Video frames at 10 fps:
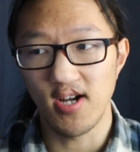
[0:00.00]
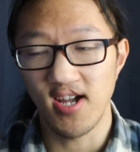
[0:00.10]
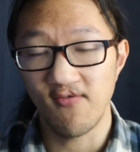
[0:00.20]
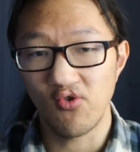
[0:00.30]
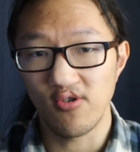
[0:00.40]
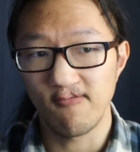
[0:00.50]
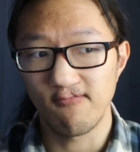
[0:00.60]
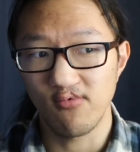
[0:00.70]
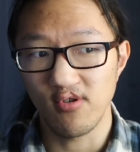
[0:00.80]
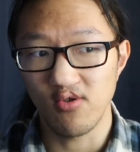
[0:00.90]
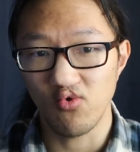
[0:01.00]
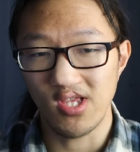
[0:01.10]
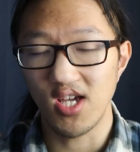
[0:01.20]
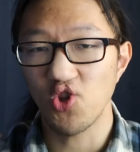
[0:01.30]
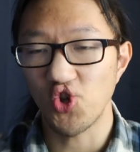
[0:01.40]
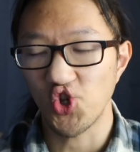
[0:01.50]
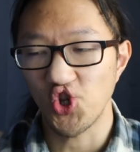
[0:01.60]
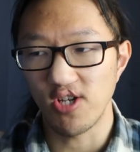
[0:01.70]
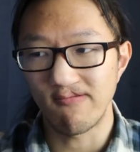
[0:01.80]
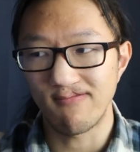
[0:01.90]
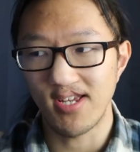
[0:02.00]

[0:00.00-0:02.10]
have a relationship,